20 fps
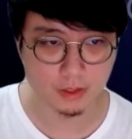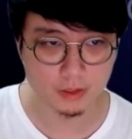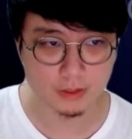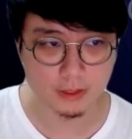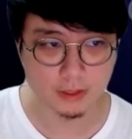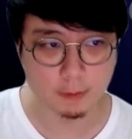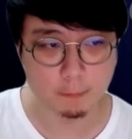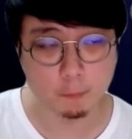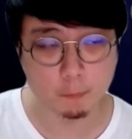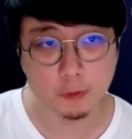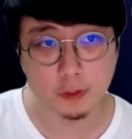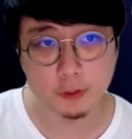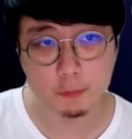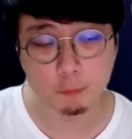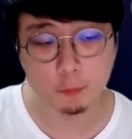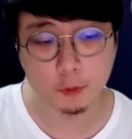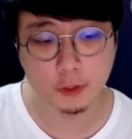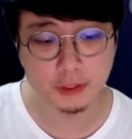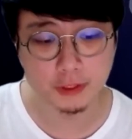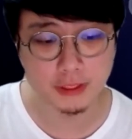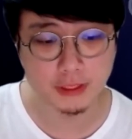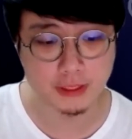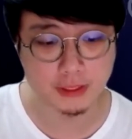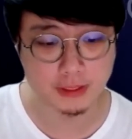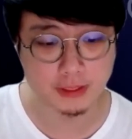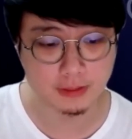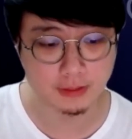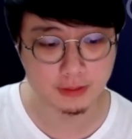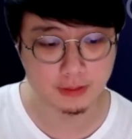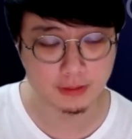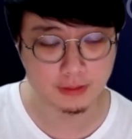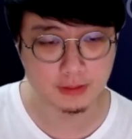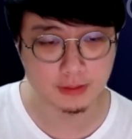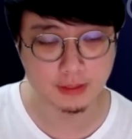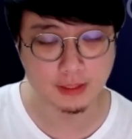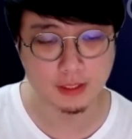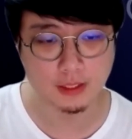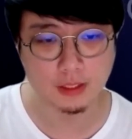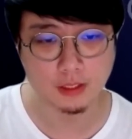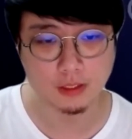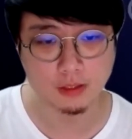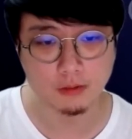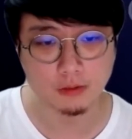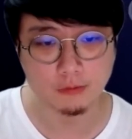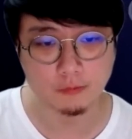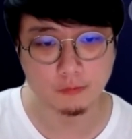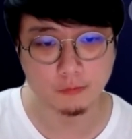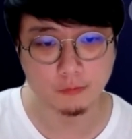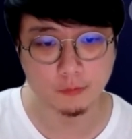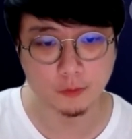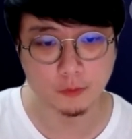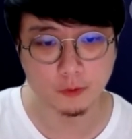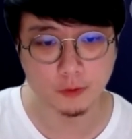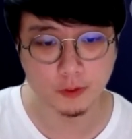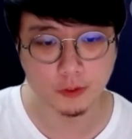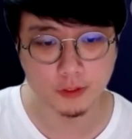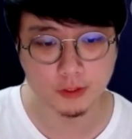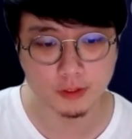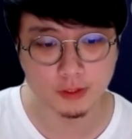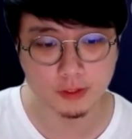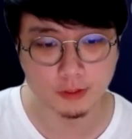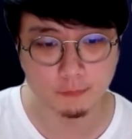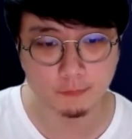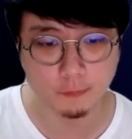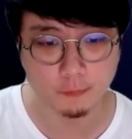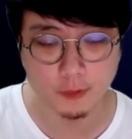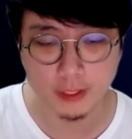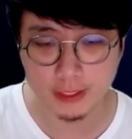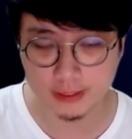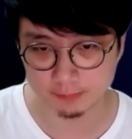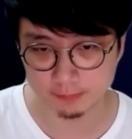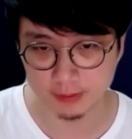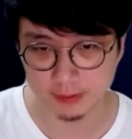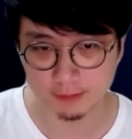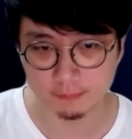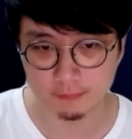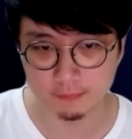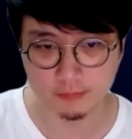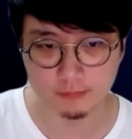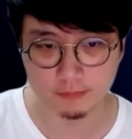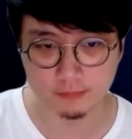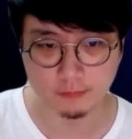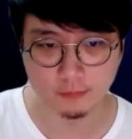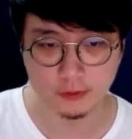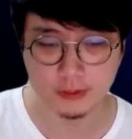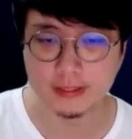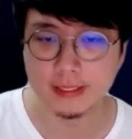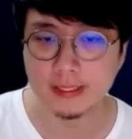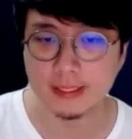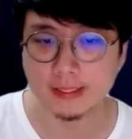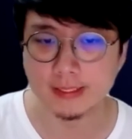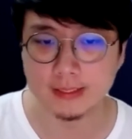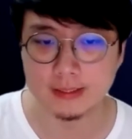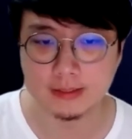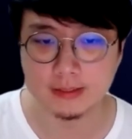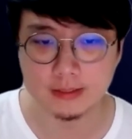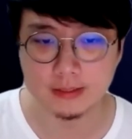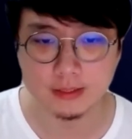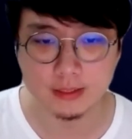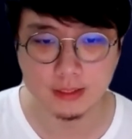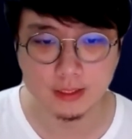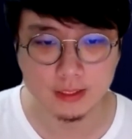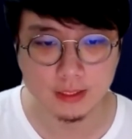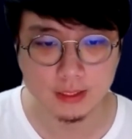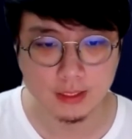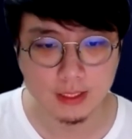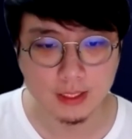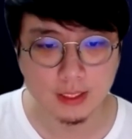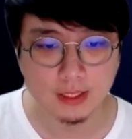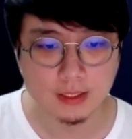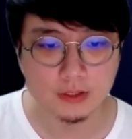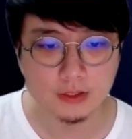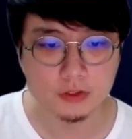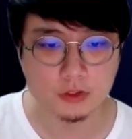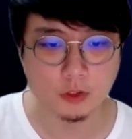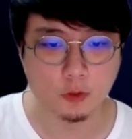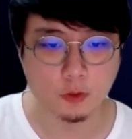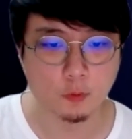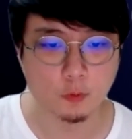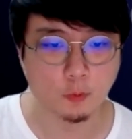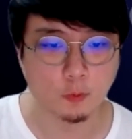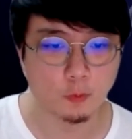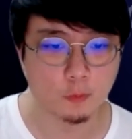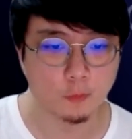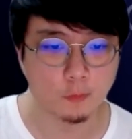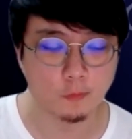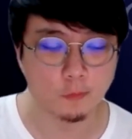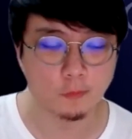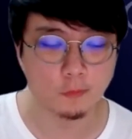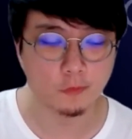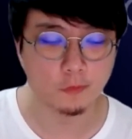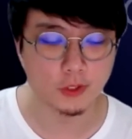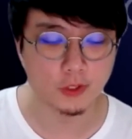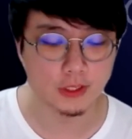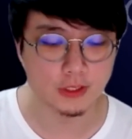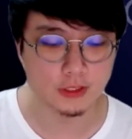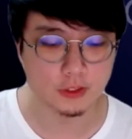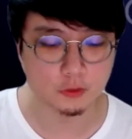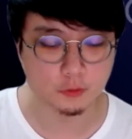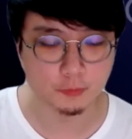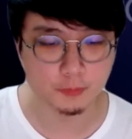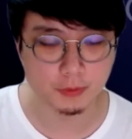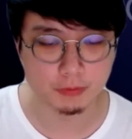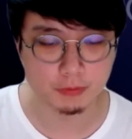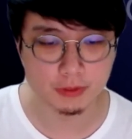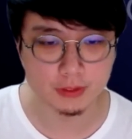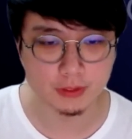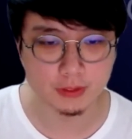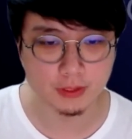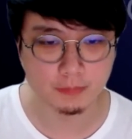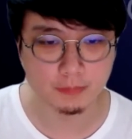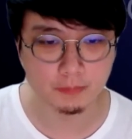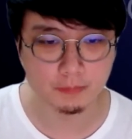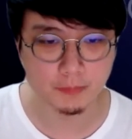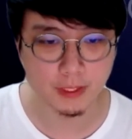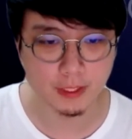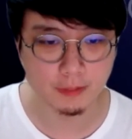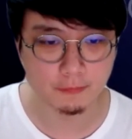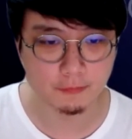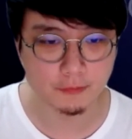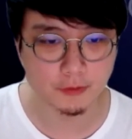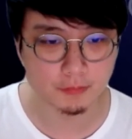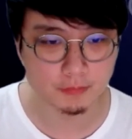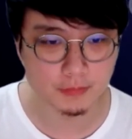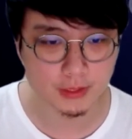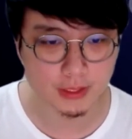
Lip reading: they were working for Forex platform for decades. So for us to build in a platform